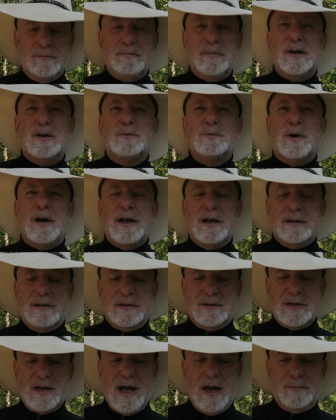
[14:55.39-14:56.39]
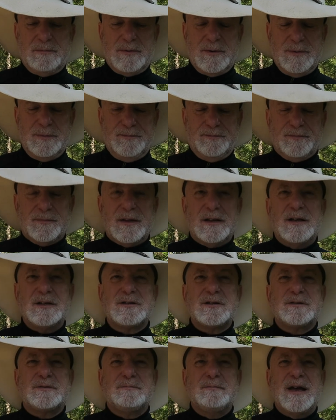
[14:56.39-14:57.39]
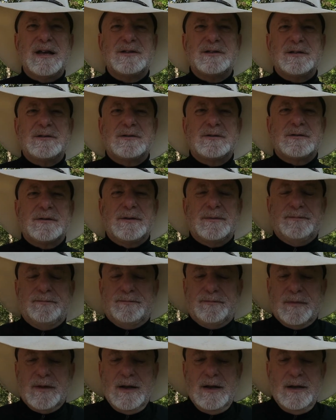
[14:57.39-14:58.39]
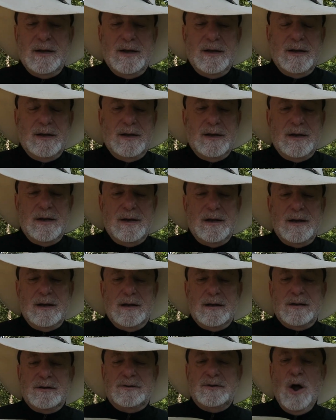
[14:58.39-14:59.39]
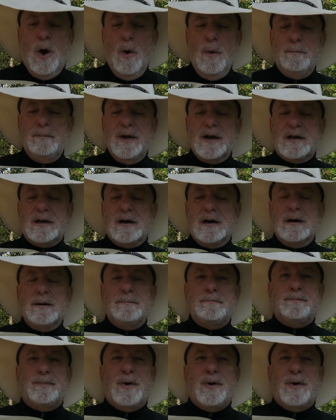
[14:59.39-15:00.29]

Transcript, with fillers: midway of the chapter. This is a message. Don't become